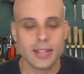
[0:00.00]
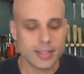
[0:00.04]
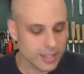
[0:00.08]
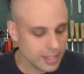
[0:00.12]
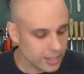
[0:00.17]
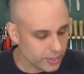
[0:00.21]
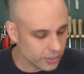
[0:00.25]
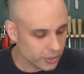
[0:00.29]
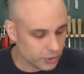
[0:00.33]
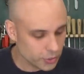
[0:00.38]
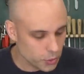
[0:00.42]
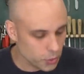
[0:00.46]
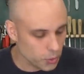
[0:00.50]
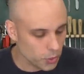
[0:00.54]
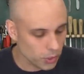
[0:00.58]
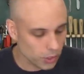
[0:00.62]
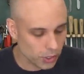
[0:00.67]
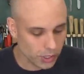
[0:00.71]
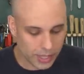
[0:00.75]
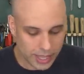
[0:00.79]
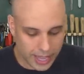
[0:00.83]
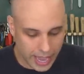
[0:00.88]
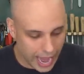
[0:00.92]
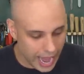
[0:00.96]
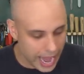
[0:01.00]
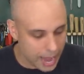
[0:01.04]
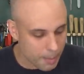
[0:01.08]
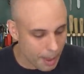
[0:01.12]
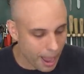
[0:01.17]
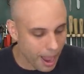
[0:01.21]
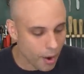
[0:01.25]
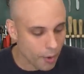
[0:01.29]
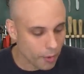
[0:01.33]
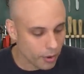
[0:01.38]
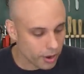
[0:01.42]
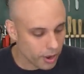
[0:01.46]
This tool came
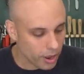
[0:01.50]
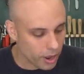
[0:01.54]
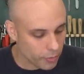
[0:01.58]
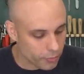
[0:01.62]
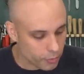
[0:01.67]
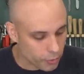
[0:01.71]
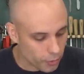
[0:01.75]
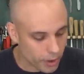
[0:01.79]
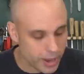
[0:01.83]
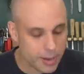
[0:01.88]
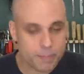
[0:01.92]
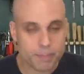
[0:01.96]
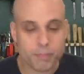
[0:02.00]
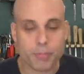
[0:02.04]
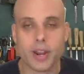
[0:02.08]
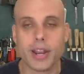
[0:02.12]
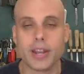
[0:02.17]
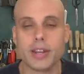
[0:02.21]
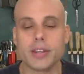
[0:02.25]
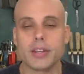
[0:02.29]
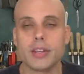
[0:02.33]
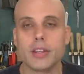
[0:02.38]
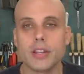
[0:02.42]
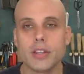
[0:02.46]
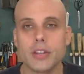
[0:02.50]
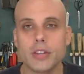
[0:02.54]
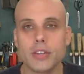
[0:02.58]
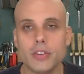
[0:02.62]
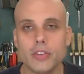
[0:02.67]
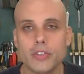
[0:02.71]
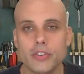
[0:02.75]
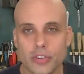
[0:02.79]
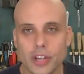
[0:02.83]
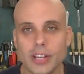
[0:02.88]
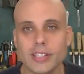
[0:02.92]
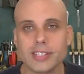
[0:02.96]
out of Great Britain
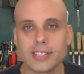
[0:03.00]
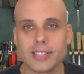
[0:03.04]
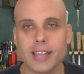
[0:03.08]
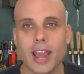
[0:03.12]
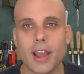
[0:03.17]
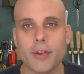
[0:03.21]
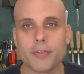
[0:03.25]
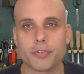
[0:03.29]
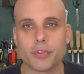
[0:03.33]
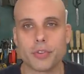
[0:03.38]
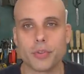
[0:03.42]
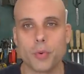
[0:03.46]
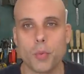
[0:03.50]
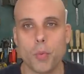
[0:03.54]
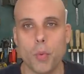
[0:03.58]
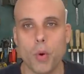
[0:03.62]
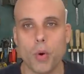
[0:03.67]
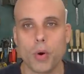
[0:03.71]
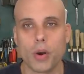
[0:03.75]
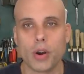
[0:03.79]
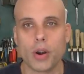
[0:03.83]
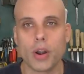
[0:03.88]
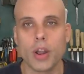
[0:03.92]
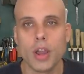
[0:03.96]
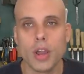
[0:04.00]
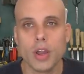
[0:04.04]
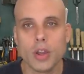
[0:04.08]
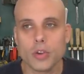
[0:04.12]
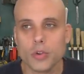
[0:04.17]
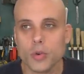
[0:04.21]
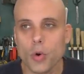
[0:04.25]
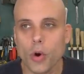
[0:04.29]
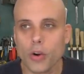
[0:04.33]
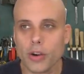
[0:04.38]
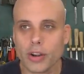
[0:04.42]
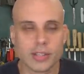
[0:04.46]
just after the war.
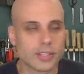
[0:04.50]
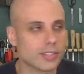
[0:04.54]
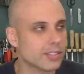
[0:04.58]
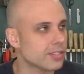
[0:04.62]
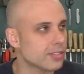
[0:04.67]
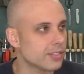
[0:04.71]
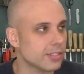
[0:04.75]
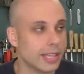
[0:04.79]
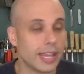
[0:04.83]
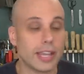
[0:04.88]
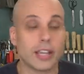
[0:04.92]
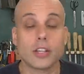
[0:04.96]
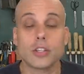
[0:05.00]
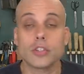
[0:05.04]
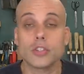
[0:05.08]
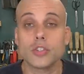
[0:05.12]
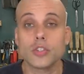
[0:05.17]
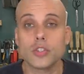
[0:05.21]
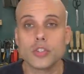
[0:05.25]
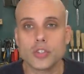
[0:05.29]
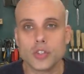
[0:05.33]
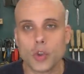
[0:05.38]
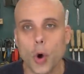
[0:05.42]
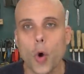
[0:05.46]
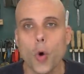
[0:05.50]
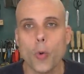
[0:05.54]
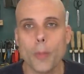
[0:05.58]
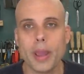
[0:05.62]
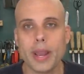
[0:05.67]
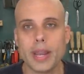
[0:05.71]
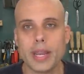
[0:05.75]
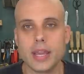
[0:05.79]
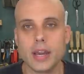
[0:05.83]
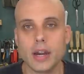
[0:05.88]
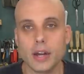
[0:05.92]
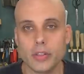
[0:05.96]
Norris, like so
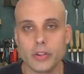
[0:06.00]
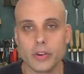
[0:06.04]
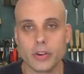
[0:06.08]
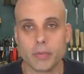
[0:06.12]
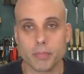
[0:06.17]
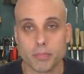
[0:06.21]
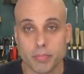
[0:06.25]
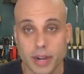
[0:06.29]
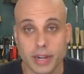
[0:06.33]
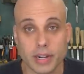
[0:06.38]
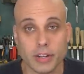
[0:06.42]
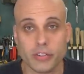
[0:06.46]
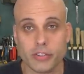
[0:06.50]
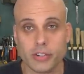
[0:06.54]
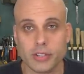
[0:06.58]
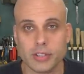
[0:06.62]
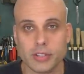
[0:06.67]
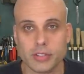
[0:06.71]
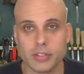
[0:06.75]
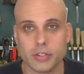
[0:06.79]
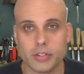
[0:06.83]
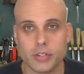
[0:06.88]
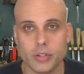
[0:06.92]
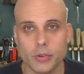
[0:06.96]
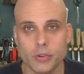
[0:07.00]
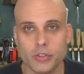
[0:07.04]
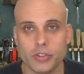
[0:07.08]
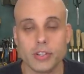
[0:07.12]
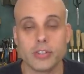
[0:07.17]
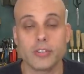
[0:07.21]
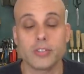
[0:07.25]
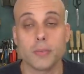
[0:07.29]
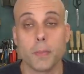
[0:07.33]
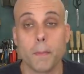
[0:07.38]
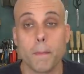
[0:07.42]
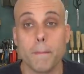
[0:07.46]
many other British
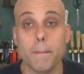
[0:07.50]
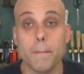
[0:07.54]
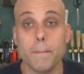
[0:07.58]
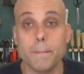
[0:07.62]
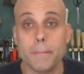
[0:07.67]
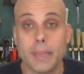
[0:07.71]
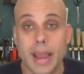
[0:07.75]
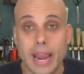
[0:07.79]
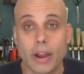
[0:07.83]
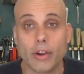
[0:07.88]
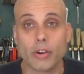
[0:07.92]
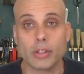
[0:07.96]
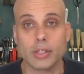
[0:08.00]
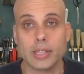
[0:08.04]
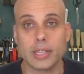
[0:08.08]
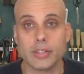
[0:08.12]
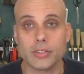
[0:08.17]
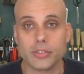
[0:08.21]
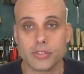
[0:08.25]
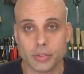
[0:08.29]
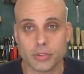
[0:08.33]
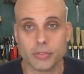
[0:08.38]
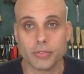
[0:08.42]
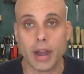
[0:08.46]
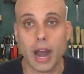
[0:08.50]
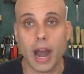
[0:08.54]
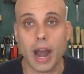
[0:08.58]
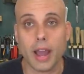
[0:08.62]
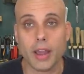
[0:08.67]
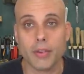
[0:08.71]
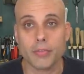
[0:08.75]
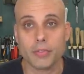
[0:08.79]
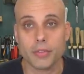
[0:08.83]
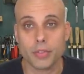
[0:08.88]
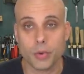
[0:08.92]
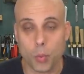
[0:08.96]
institutions, barely
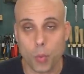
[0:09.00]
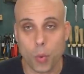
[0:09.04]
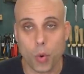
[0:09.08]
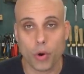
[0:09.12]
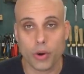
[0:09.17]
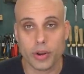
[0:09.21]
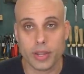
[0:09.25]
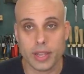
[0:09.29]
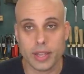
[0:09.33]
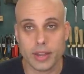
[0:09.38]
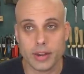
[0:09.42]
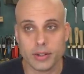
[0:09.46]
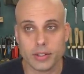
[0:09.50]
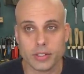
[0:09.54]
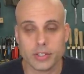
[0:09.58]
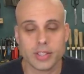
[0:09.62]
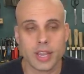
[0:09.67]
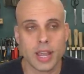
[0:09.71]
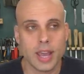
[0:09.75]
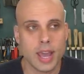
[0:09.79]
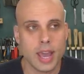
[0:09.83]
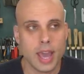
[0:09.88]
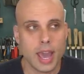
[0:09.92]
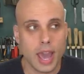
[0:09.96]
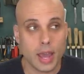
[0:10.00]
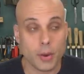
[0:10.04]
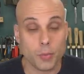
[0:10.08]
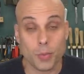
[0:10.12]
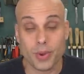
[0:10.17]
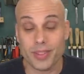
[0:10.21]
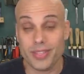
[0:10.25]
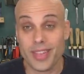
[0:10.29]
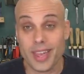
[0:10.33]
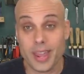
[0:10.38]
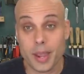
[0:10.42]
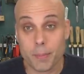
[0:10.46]
survived the war years, and
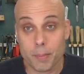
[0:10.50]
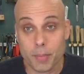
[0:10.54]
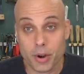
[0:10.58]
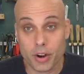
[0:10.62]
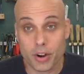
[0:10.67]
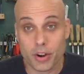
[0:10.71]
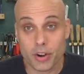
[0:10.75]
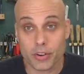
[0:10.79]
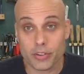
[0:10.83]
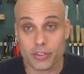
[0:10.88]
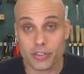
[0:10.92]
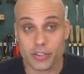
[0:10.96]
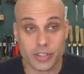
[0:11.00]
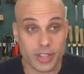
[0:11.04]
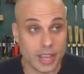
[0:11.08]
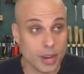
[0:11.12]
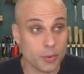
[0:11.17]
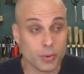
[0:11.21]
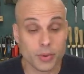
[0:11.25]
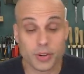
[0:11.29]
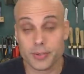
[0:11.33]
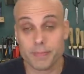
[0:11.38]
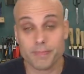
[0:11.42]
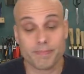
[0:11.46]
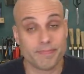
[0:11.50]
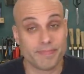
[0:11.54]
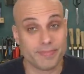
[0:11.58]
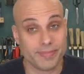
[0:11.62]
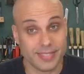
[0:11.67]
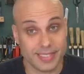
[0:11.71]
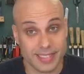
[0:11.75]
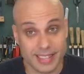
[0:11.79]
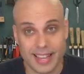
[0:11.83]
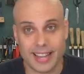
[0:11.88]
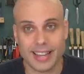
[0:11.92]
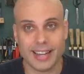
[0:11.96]
when they emerged, they were
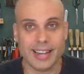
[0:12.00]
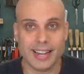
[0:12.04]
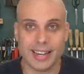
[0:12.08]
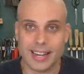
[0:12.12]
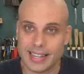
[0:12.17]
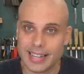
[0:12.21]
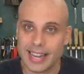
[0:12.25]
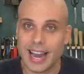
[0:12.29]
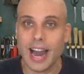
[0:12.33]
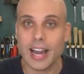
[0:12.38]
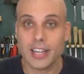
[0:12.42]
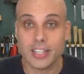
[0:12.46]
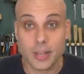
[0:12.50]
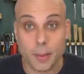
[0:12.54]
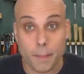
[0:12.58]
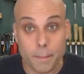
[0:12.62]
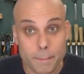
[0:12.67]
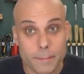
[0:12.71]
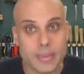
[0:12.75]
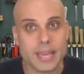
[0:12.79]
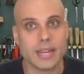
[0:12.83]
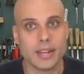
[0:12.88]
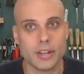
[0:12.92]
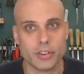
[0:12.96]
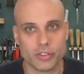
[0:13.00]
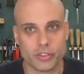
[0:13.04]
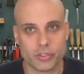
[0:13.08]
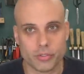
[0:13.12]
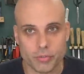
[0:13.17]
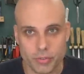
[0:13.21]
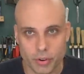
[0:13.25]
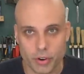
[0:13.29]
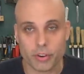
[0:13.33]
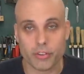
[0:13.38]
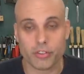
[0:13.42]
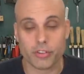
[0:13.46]
uh, a diminished
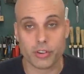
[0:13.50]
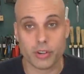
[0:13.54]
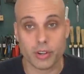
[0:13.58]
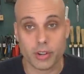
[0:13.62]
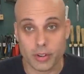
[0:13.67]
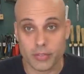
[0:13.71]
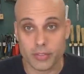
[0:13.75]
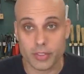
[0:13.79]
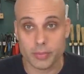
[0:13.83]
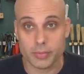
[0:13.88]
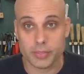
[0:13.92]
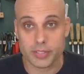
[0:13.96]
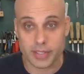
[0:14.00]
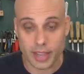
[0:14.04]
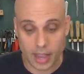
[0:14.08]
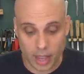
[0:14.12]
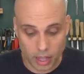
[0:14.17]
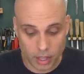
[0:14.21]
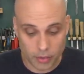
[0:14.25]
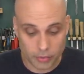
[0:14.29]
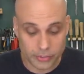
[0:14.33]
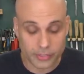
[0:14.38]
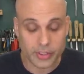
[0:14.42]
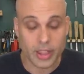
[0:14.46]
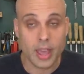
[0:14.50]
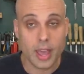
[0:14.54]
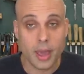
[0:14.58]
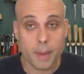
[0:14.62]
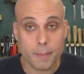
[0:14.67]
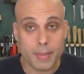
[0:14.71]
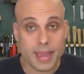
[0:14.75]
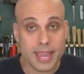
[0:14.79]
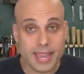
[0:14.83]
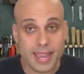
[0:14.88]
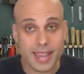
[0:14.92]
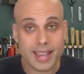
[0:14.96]
version of themselves,
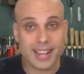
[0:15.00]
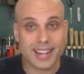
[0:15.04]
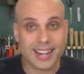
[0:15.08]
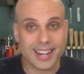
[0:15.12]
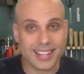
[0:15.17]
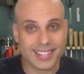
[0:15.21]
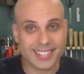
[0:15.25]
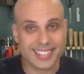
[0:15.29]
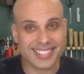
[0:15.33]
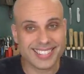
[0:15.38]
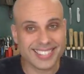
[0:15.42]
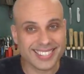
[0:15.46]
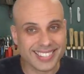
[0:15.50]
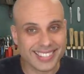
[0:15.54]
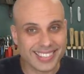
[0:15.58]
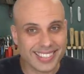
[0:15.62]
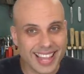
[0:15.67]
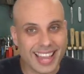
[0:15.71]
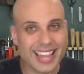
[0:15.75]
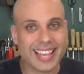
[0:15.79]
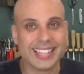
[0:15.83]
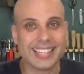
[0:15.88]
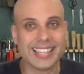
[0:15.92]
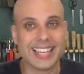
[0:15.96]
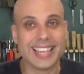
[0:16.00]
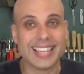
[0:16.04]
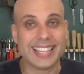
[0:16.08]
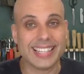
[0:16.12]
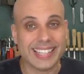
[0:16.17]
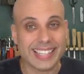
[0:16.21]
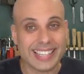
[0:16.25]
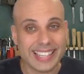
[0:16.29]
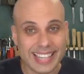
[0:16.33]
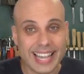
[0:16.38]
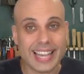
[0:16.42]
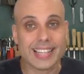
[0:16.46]
making a slightly
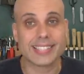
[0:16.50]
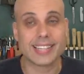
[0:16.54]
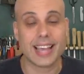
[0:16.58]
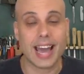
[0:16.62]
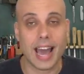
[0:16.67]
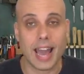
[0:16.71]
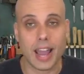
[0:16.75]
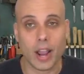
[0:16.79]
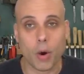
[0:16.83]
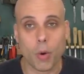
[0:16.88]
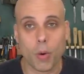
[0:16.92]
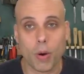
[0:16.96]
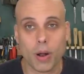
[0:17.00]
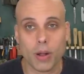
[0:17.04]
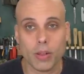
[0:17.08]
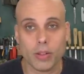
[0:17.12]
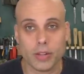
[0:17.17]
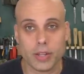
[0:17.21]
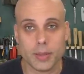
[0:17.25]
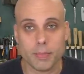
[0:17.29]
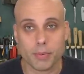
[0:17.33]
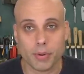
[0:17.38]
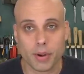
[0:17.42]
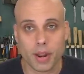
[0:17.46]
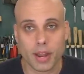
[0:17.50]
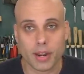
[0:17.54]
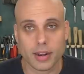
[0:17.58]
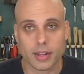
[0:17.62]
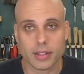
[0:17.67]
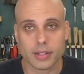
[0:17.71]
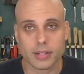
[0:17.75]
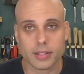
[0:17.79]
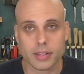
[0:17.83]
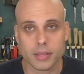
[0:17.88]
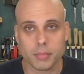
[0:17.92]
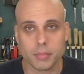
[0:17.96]
less high-quality
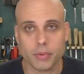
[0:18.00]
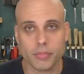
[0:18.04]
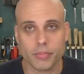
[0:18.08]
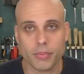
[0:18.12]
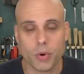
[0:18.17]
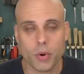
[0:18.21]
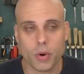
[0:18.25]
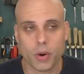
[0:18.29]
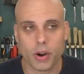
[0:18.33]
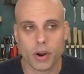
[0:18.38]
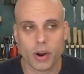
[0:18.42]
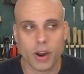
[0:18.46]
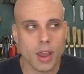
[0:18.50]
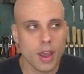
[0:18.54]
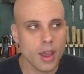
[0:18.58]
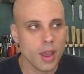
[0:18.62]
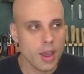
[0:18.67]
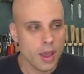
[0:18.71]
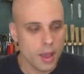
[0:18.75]
product than before.